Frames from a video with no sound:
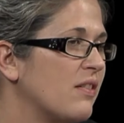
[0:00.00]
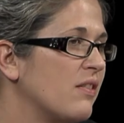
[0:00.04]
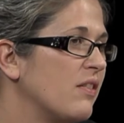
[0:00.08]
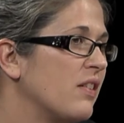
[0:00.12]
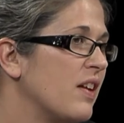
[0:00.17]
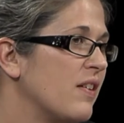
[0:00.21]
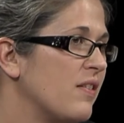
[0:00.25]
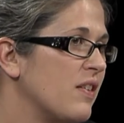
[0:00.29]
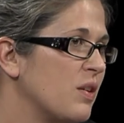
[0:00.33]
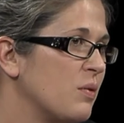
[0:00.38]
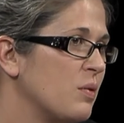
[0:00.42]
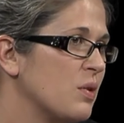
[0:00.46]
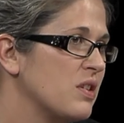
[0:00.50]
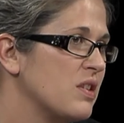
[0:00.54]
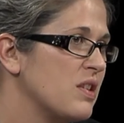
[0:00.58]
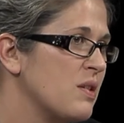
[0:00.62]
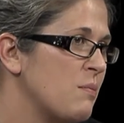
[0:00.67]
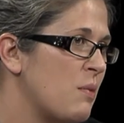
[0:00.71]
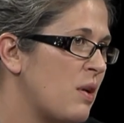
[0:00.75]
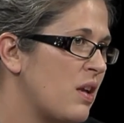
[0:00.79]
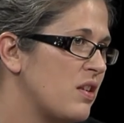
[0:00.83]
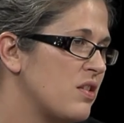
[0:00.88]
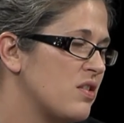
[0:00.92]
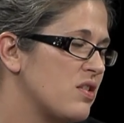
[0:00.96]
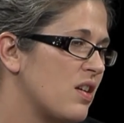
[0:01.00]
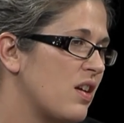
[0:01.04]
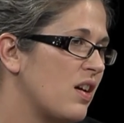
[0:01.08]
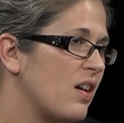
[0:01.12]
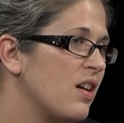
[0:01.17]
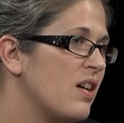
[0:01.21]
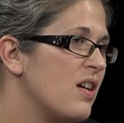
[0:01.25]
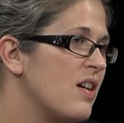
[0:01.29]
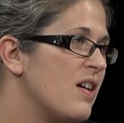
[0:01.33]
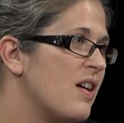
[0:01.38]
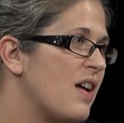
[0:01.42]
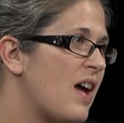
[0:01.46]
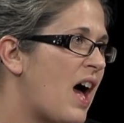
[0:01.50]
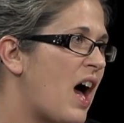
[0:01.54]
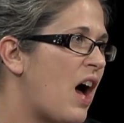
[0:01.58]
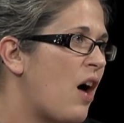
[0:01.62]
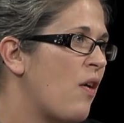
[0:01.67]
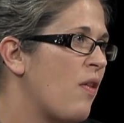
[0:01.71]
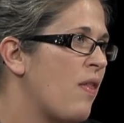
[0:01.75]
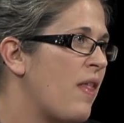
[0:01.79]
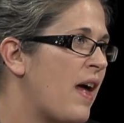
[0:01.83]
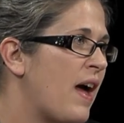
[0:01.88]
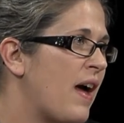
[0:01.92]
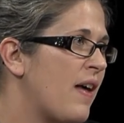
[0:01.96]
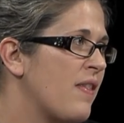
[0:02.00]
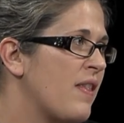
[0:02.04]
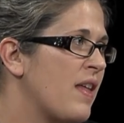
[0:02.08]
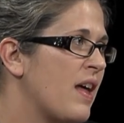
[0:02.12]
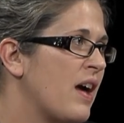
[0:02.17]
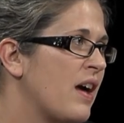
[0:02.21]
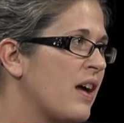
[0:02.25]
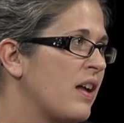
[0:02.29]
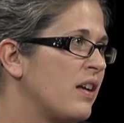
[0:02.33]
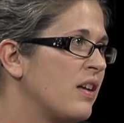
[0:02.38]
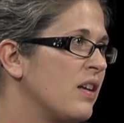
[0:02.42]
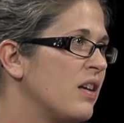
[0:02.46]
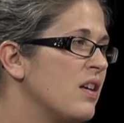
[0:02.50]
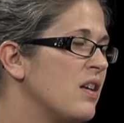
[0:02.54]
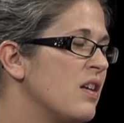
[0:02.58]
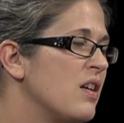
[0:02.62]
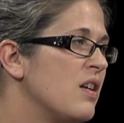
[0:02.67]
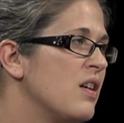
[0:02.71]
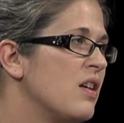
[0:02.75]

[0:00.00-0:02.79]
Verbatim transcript: of living with dementia, how that then